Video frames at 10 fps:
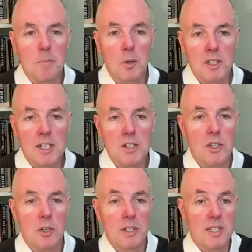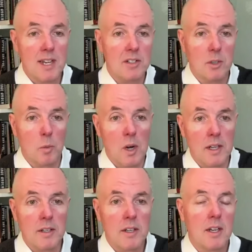Mogadishu and Sector
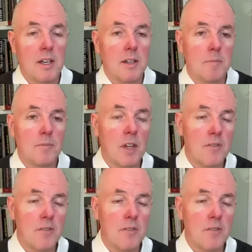One um,